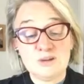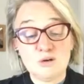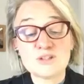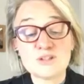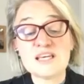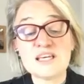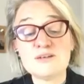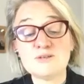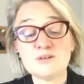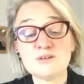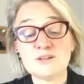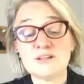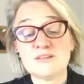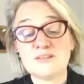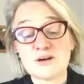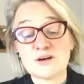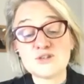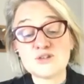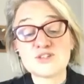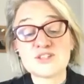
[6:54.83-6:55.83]
not
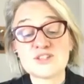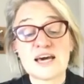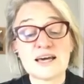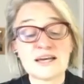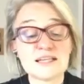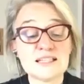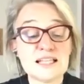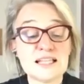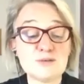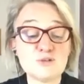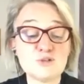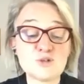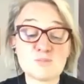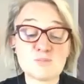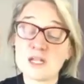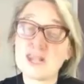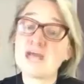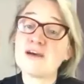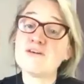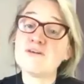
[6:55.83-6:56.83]
even those target
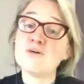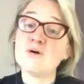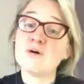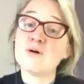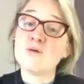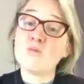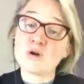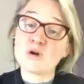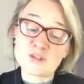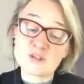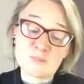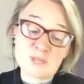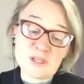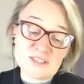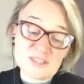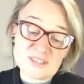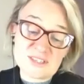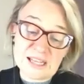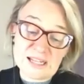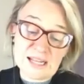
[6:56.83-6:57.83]
levels below what has
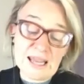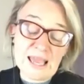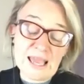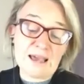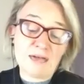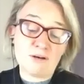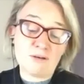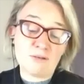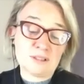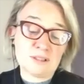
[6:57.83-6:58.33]
been set now,